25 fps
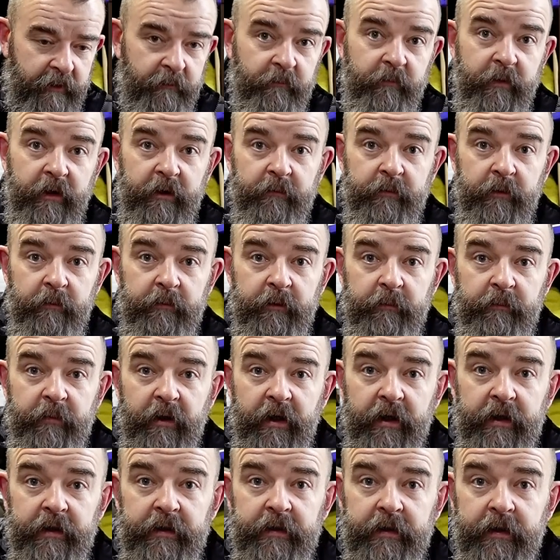at probably
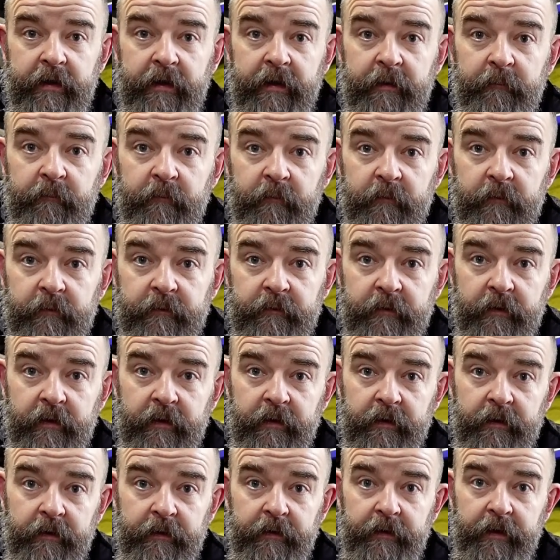buying an
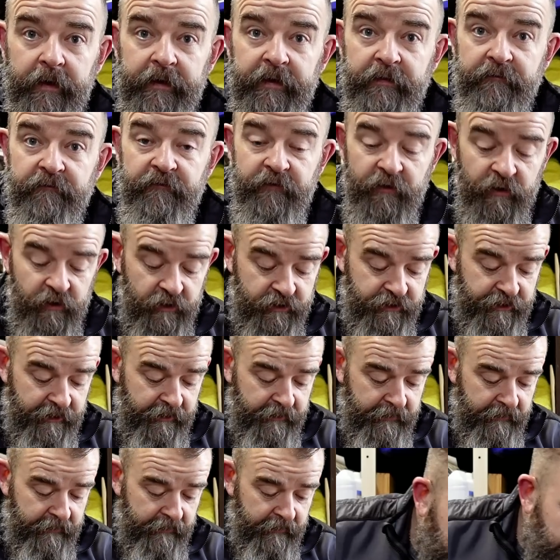inverter.
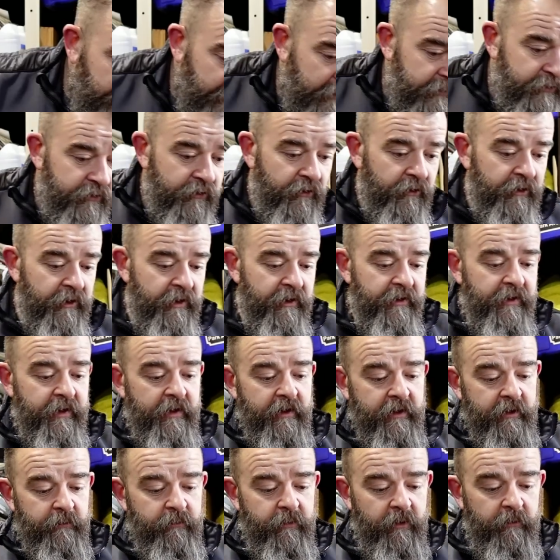That's the only
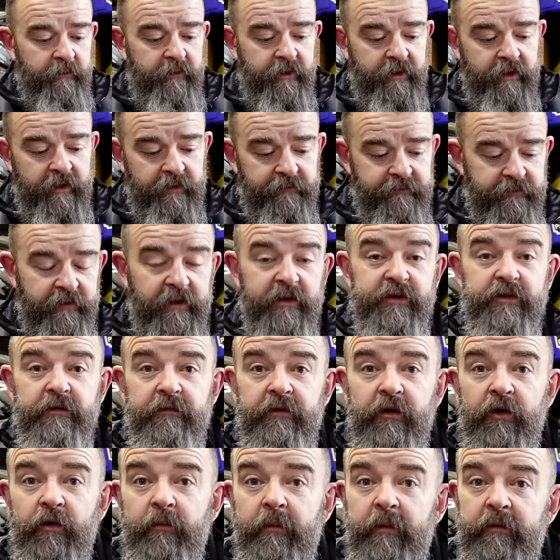thing you probably need for this if
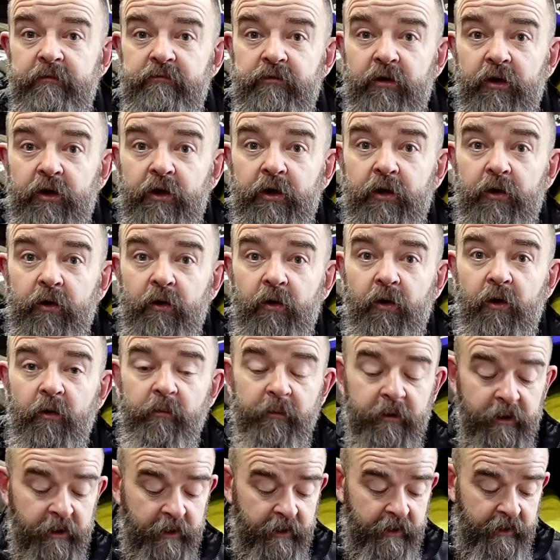you're going to be running at home,
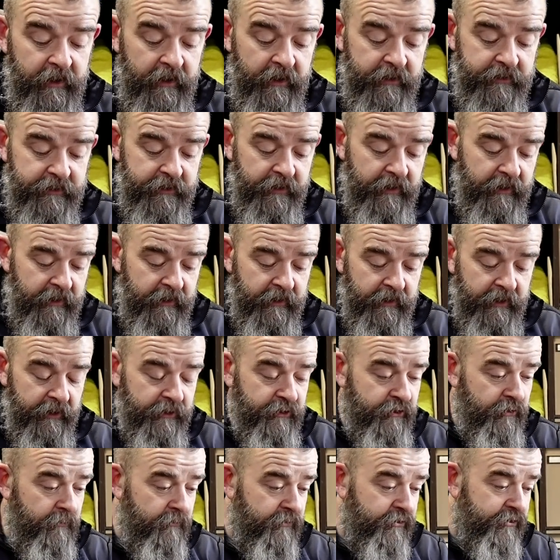is that you need
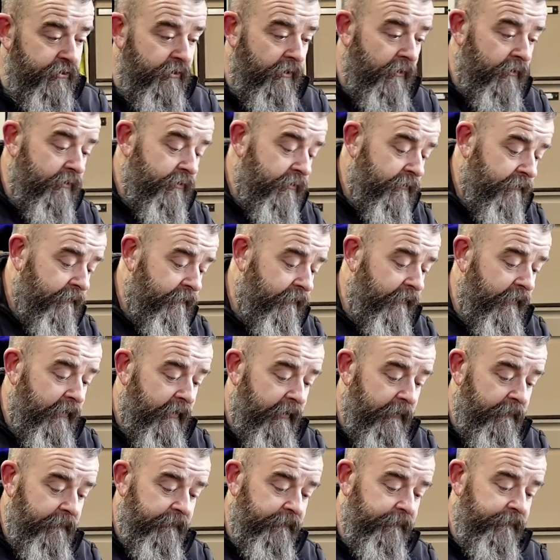some sort of
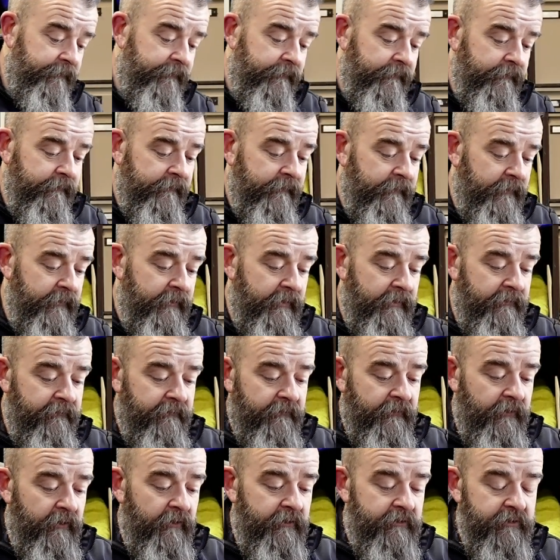
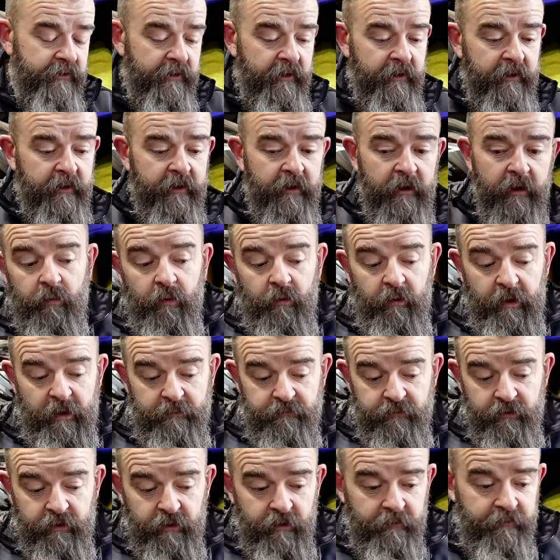inverter. But I'm
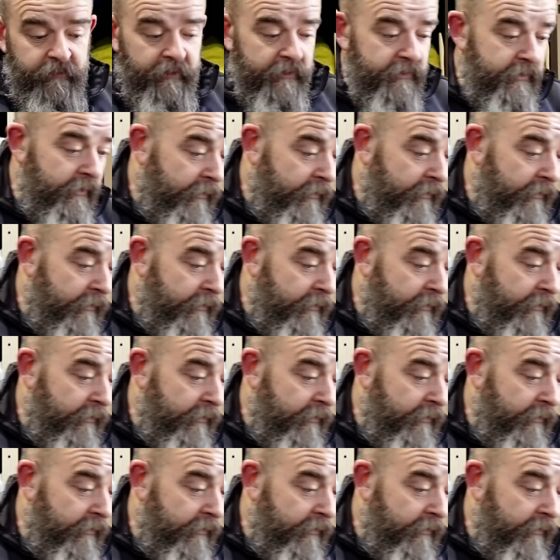running off this